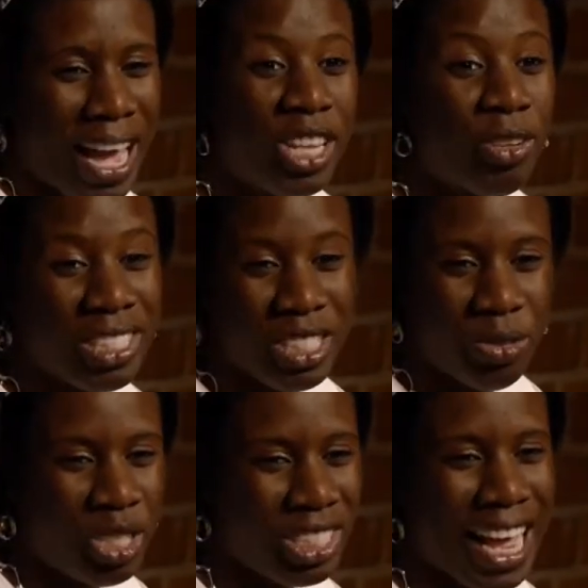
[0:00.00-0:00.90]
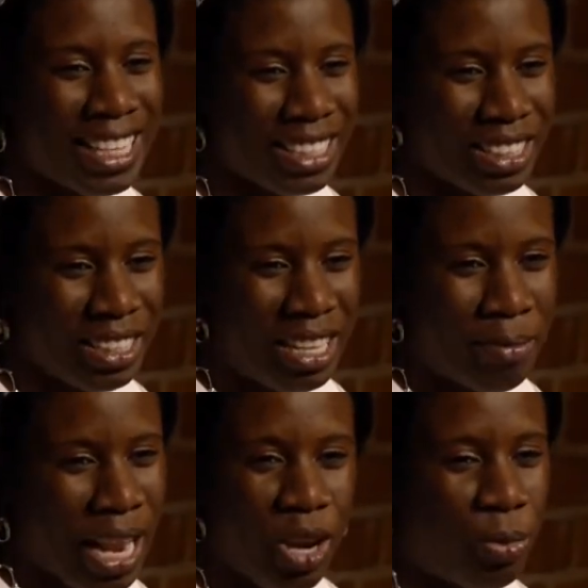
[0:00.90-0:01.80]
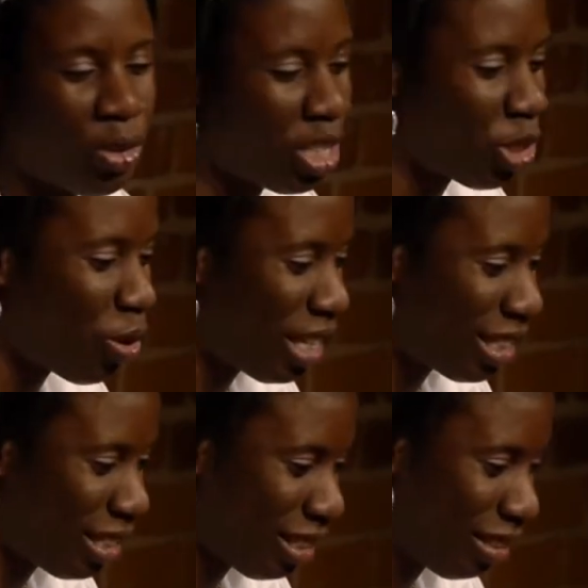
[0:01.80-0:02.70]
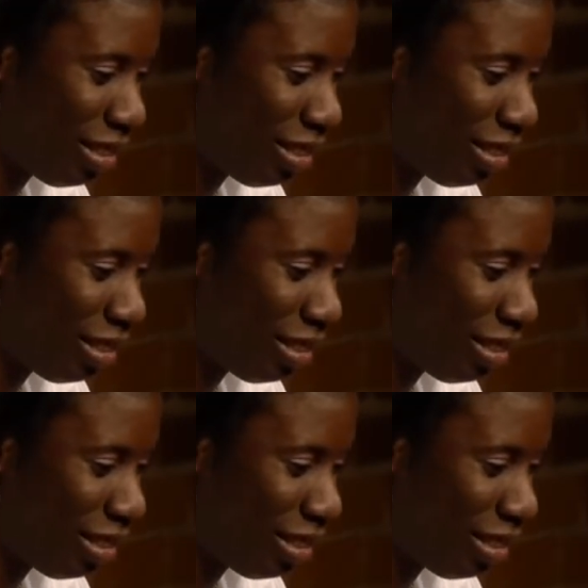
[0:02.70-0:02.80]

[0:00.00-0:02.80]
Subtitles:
I know it's a strange title, but I hope you enjoy it.